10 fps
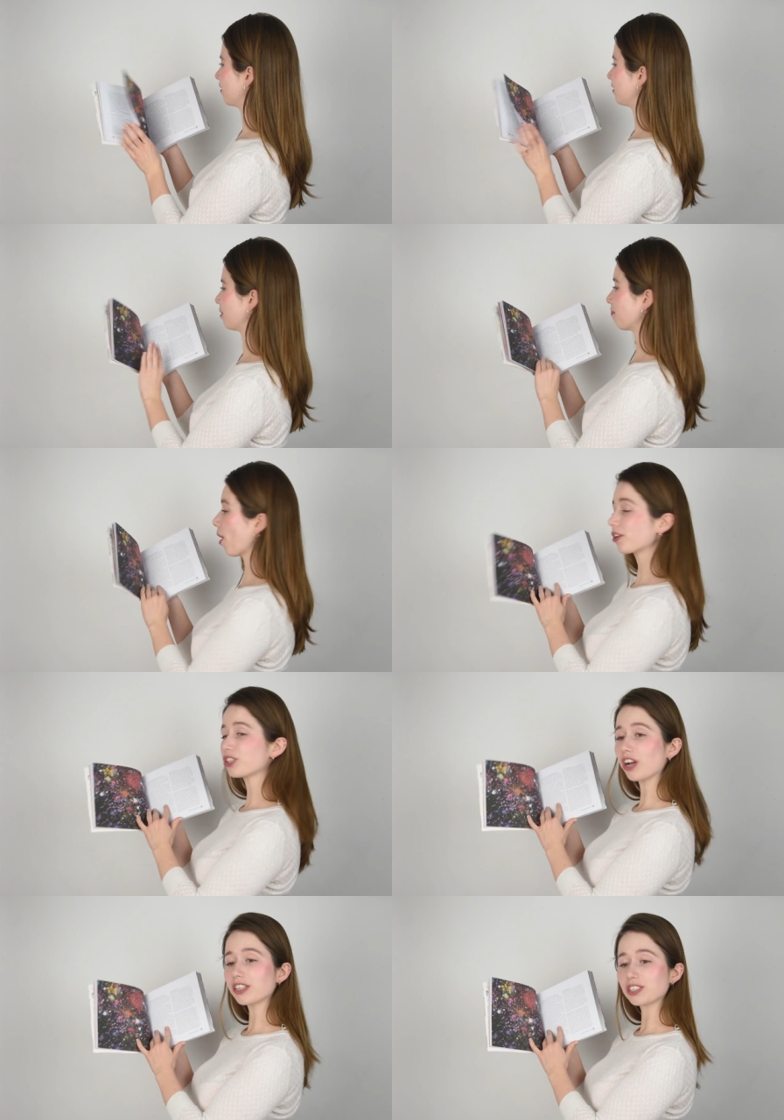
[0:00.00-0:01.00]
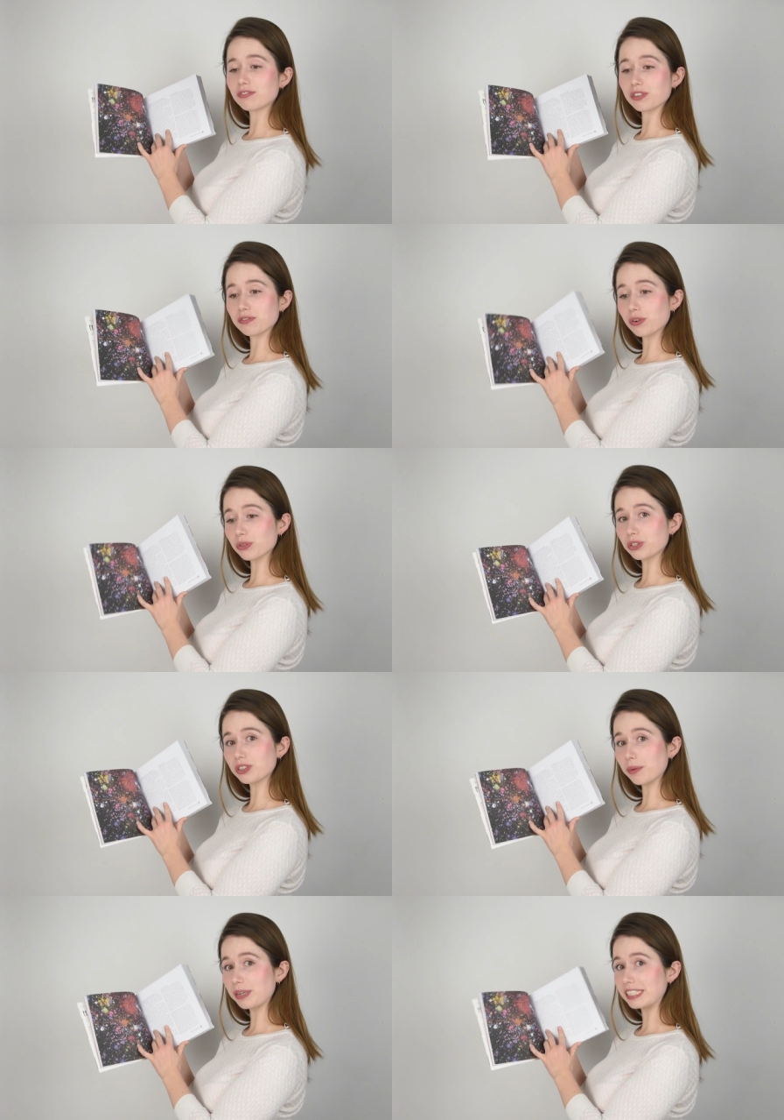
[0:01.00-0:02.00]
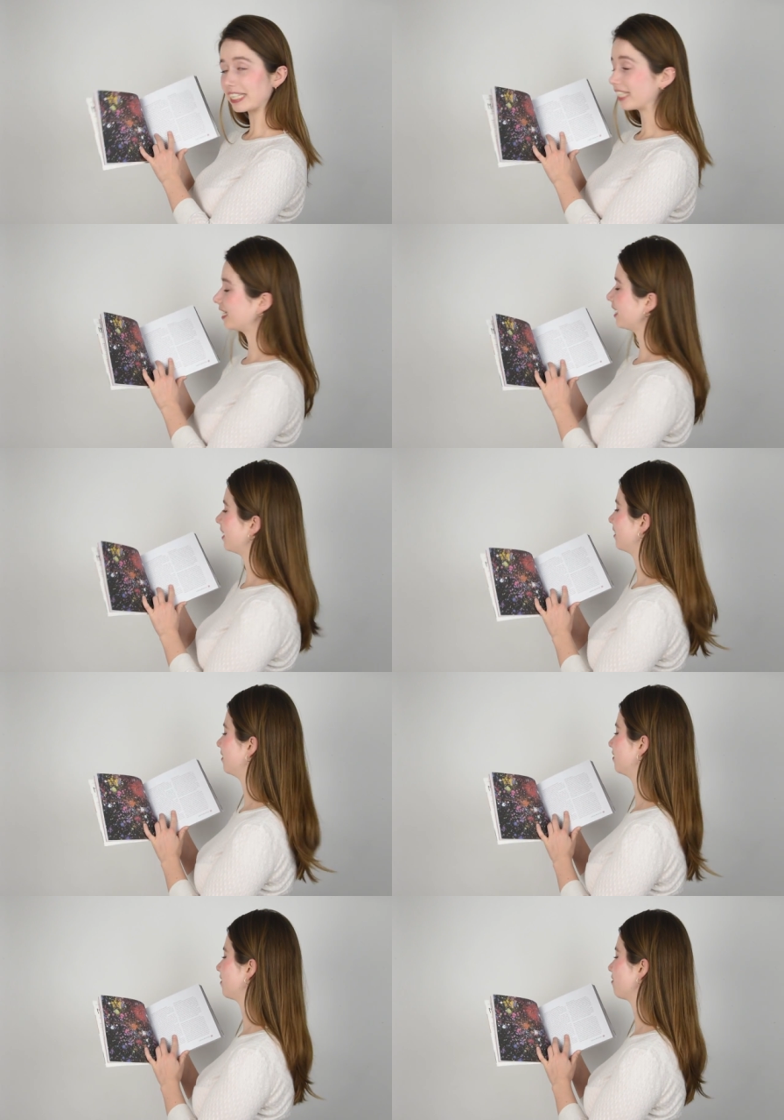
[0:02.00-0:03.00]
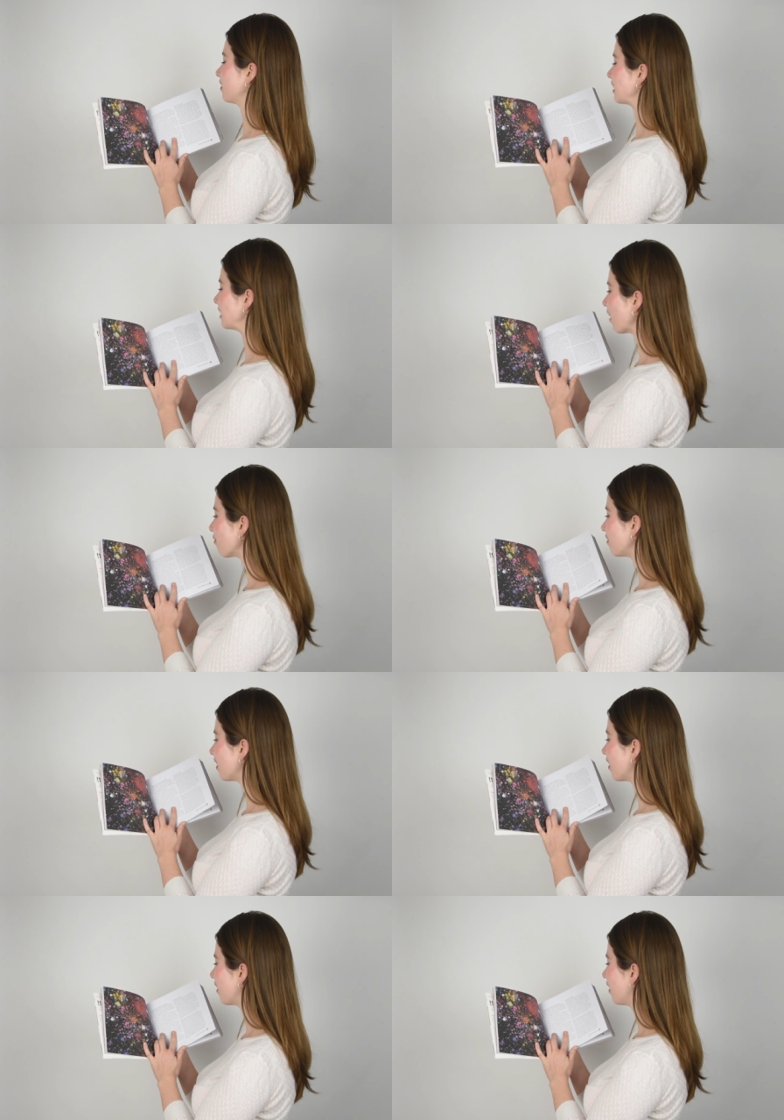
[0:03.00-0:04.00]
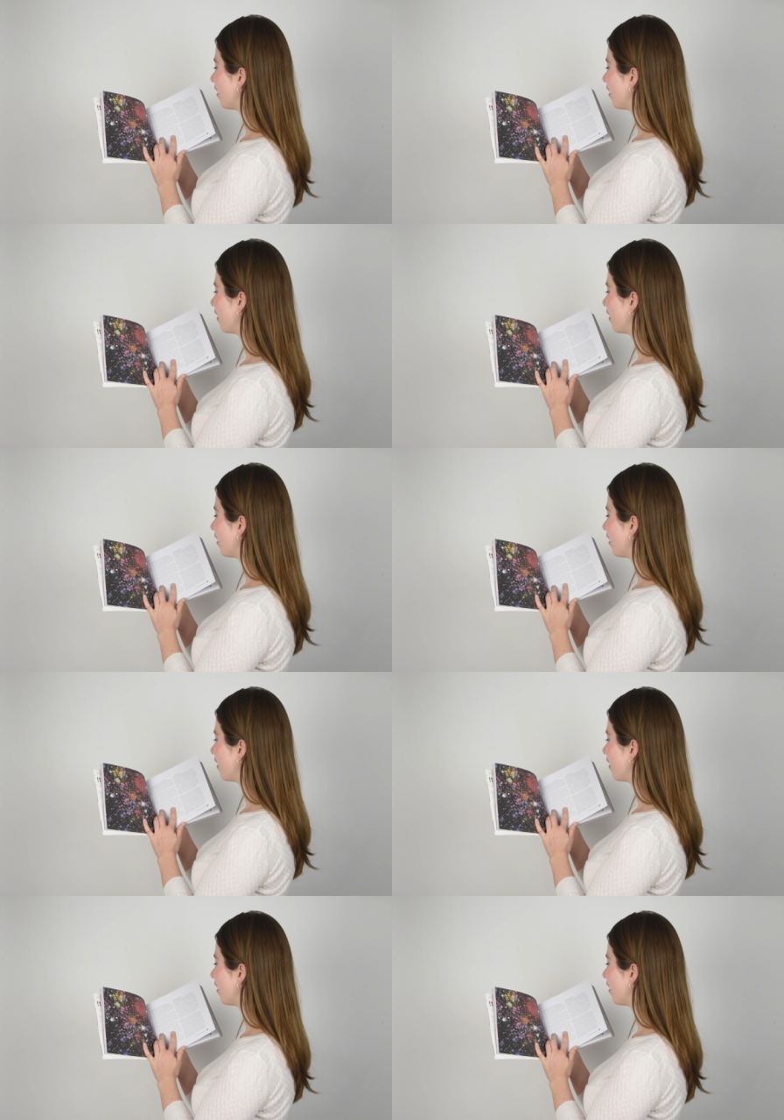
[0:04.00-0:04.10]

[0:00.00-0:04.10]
did the model shots for the photo shoot that we did in Philadelphia.